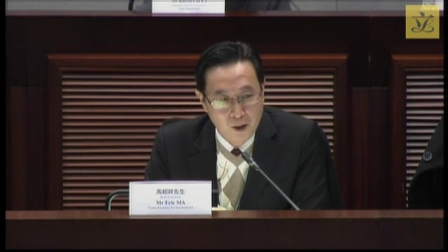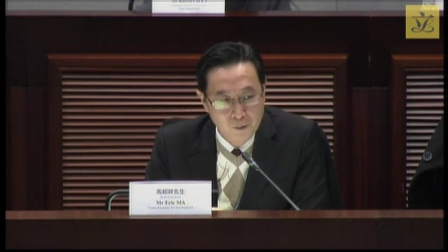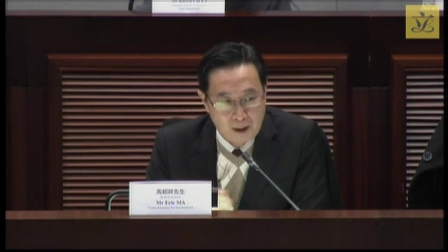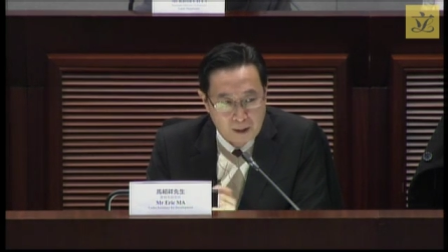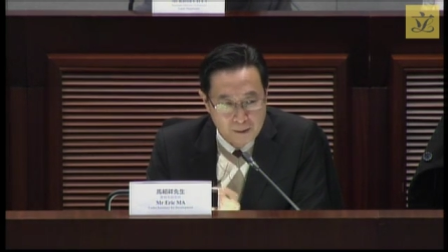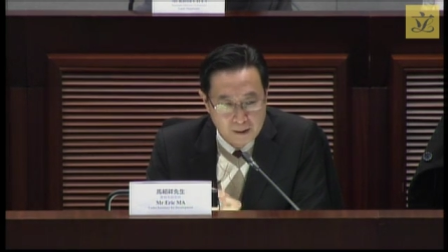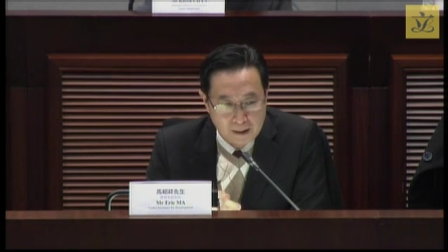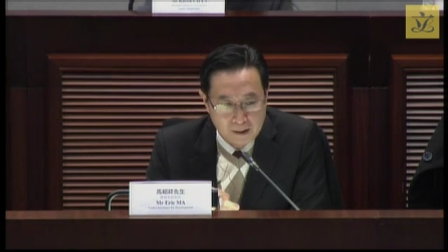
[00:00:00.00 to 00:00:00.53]
If
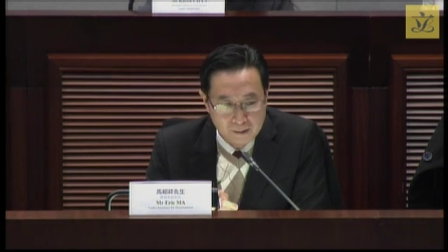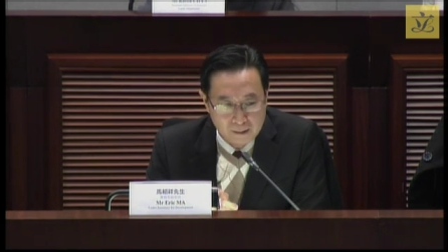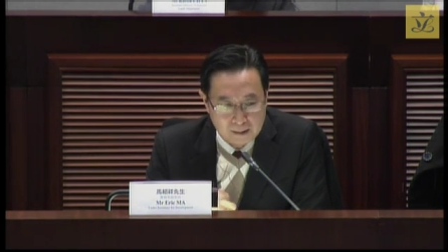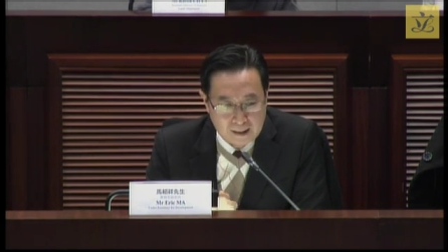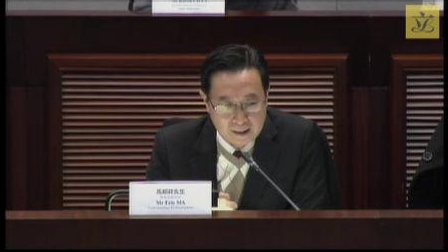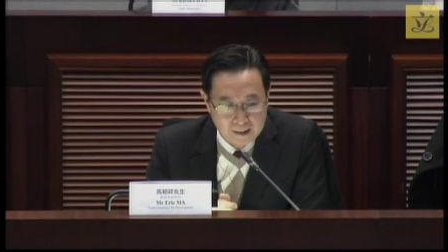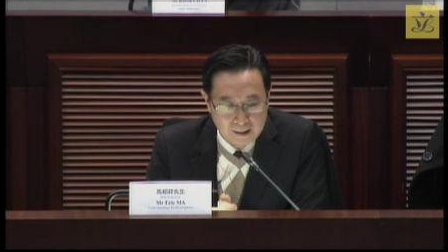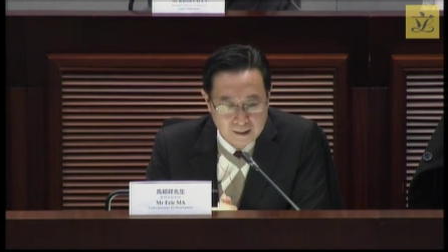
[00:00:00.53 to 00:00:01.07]
you want
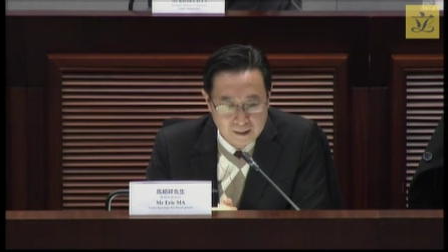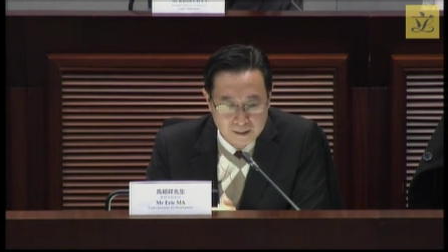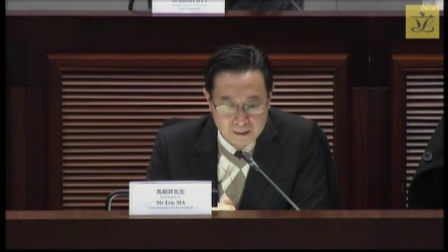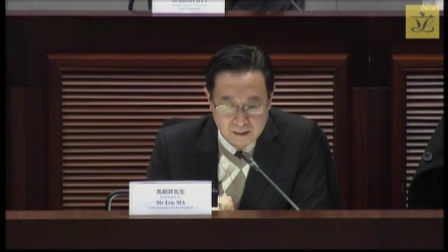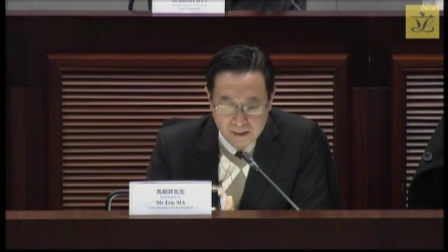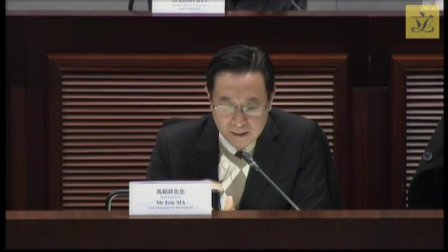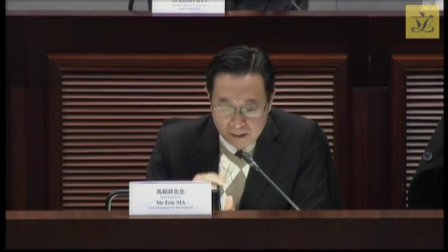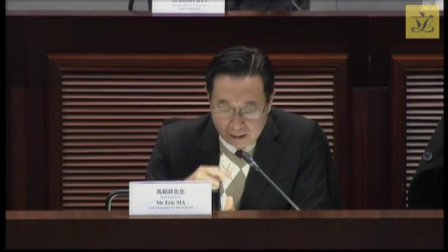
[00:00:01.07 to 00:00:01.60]

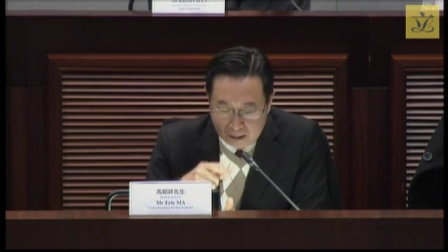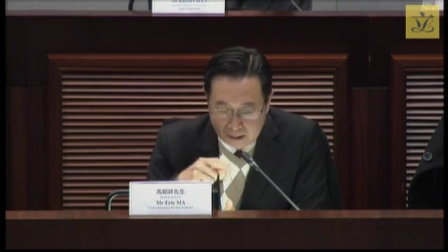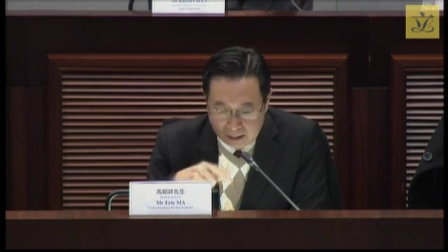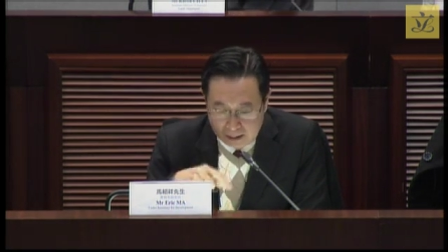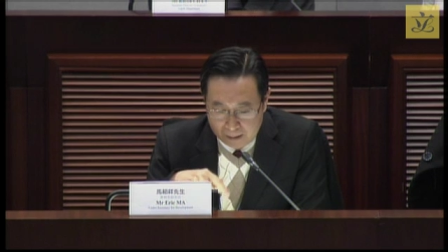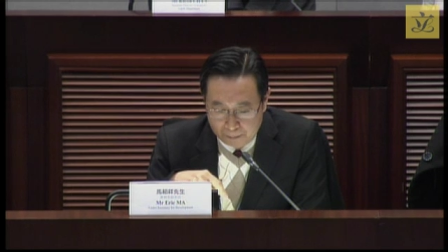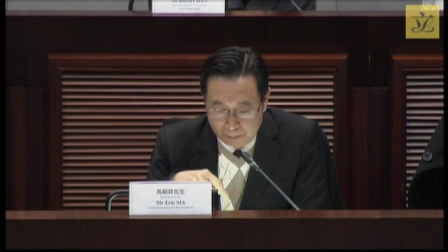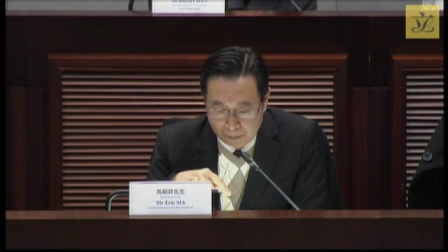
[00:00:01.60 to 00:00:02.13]
all the
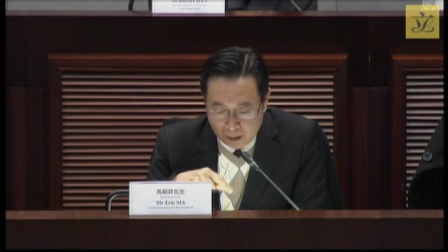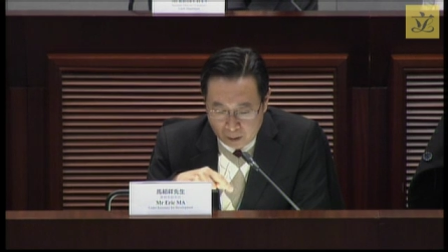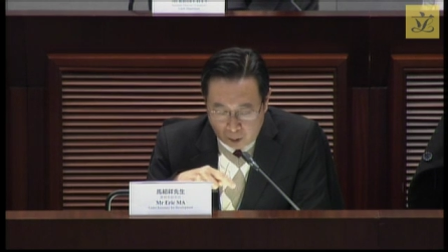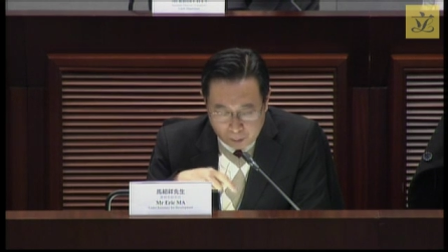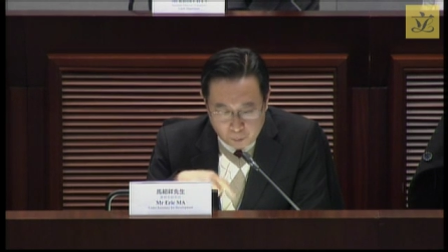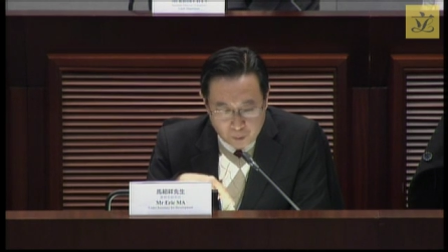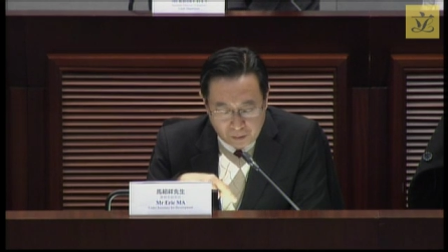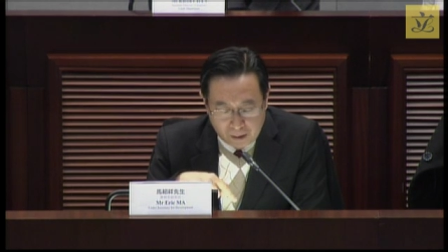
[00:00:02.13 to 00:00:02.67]

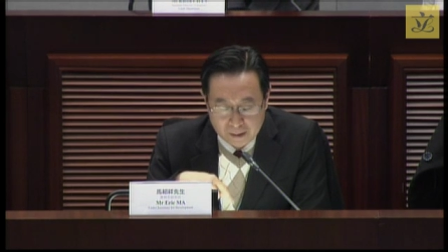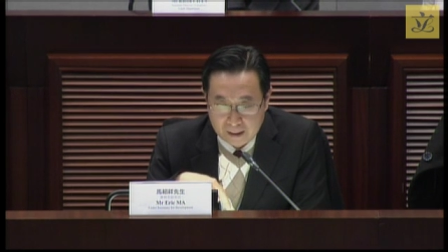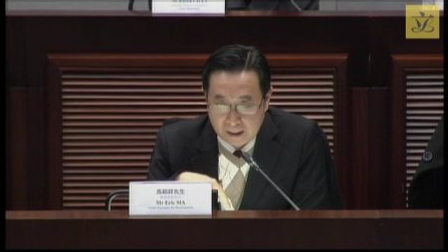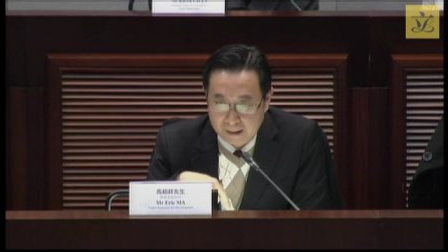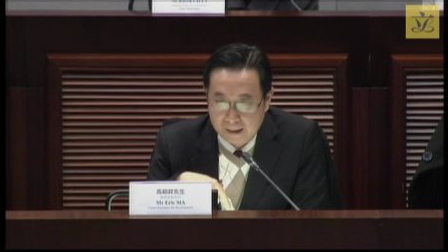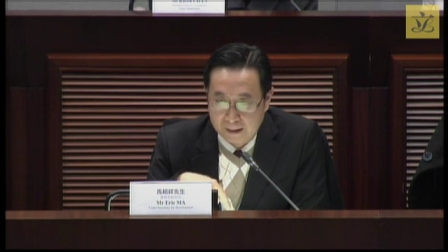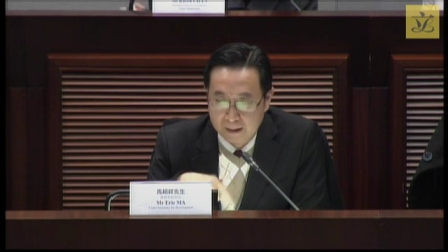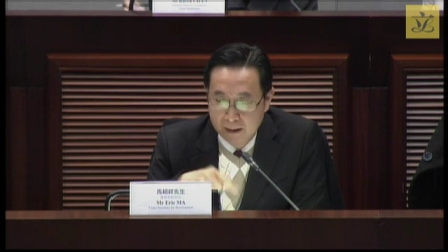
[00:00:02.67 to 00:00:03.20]
174
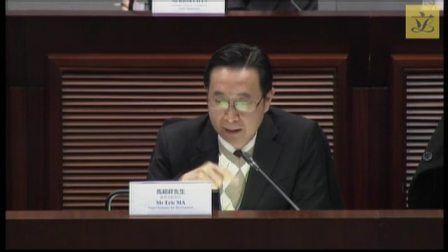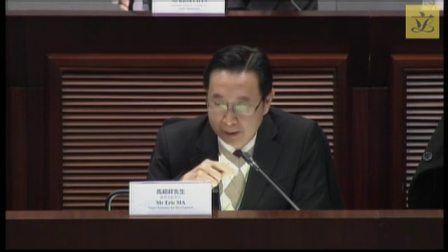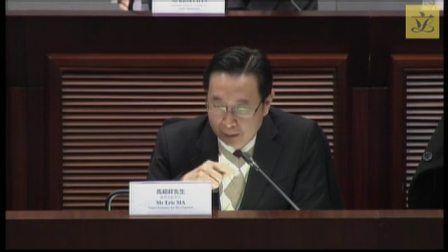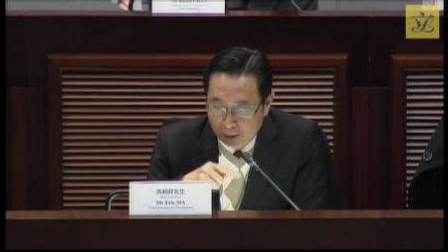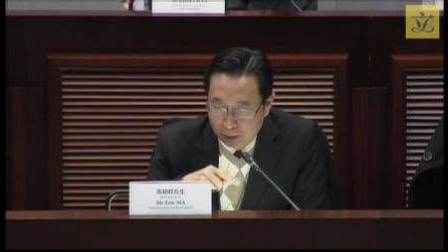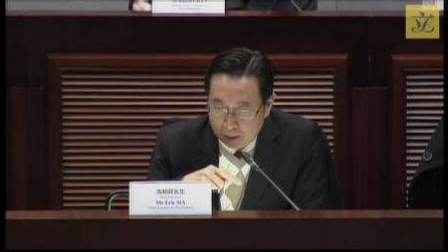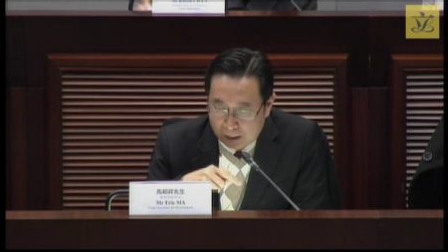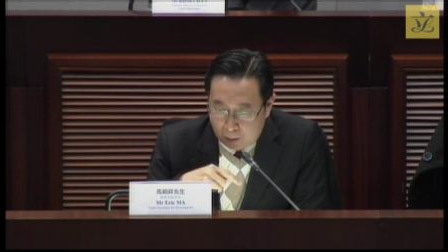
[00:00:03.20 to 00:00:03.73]

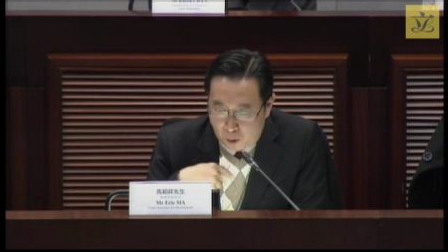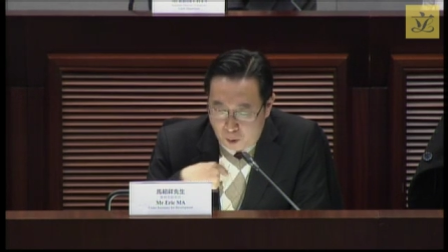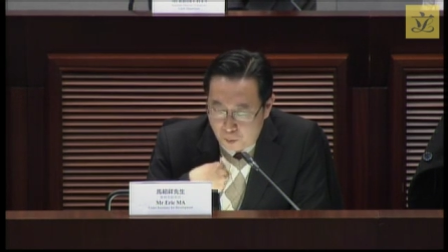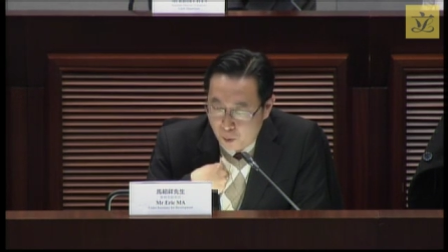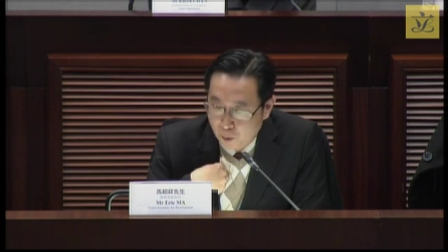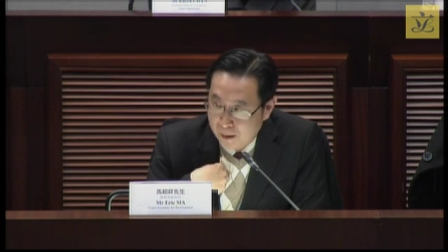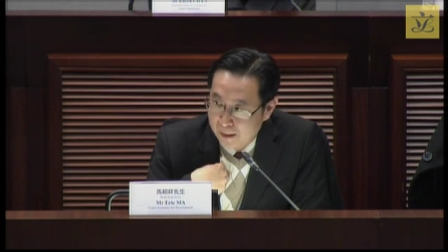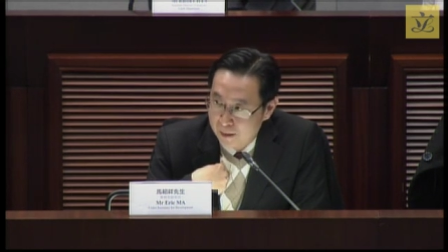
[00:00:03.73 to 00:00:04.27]
CBS, it will take
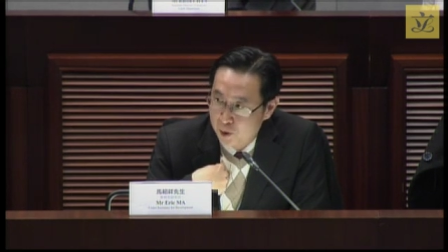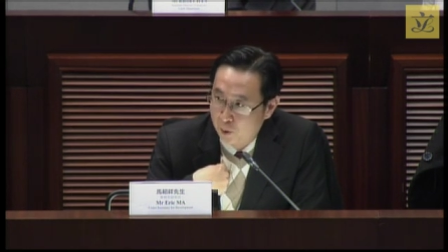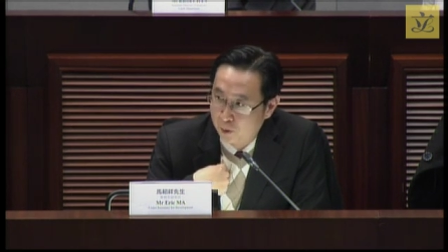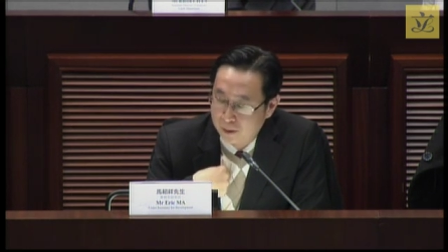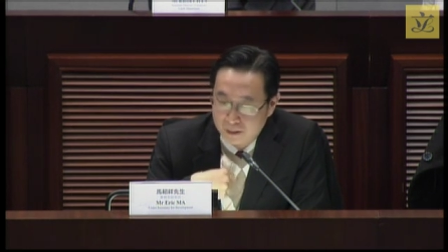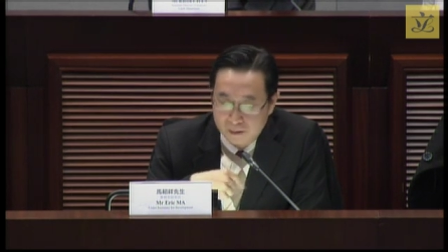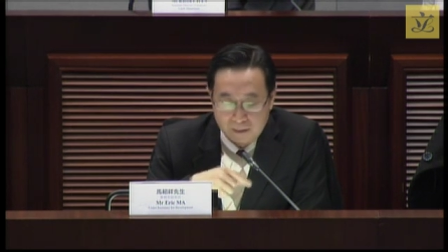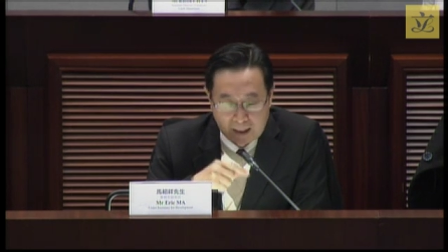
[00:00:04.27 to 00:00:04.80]
us a
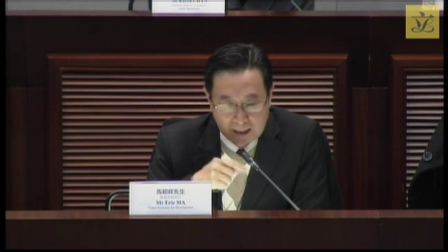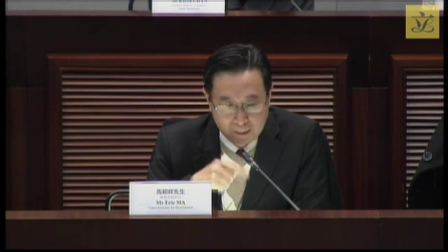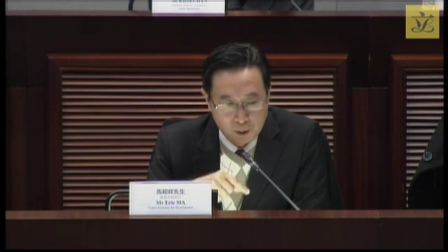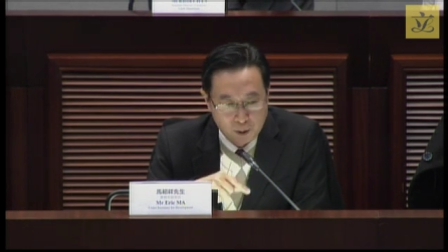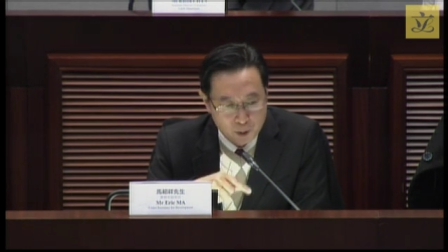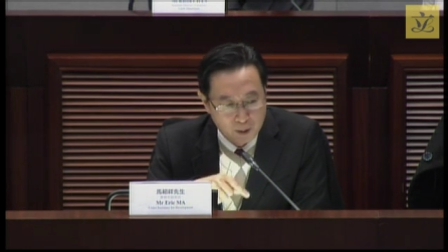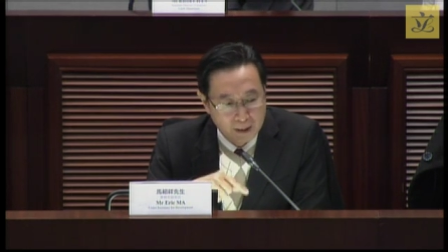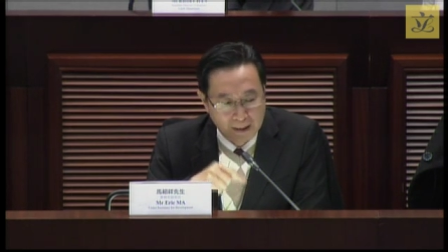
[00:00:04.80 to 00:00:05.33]
very, very long
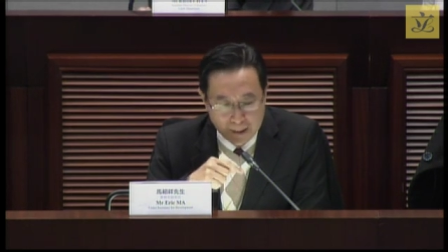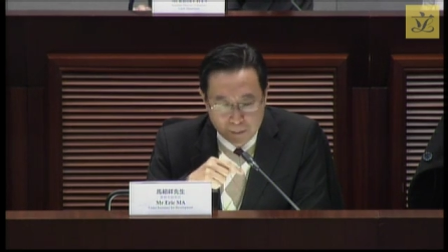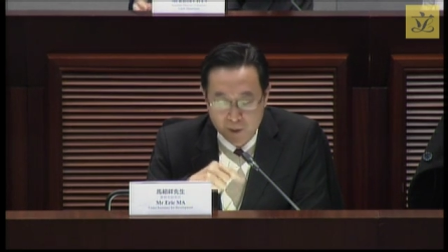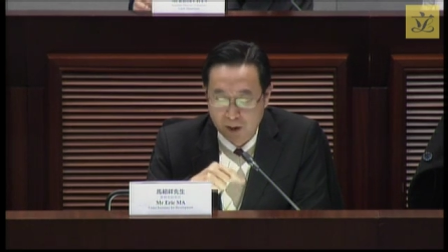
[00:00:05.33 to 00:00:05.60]
time.